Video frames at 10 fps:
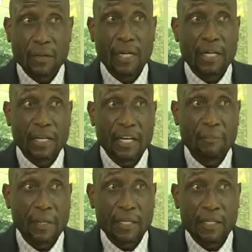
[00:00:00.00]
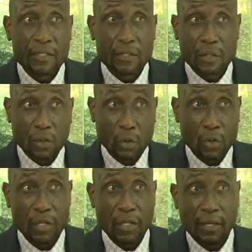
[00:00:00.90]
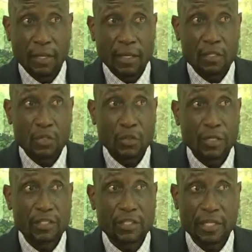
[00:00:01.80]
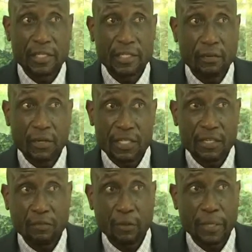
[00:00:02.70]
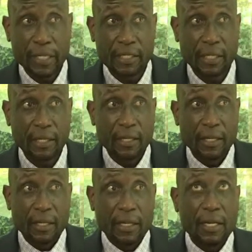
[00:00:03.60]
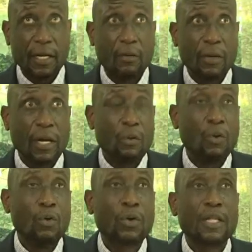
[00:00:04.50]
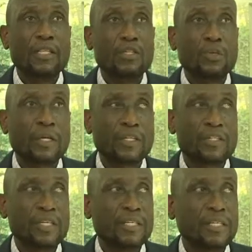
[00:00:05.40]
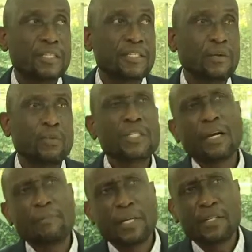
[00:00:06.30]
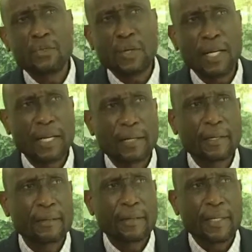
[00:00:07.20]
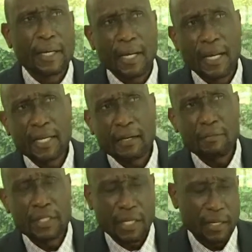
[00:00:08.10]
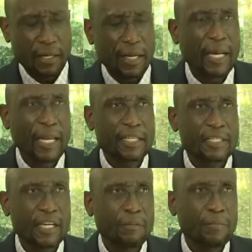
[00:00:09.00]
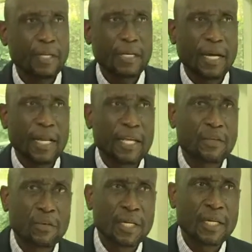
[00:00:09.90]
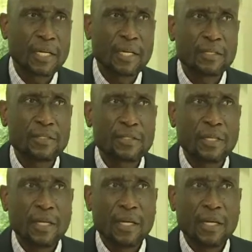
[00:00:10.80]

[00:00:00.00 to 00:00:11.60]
Ugandan companies on the stock exchange. The rest are from Kenya. Now I would look at the stock exchange and say, which companies do I like? I like MTN, I like Stanbic, I like Uganda Clays.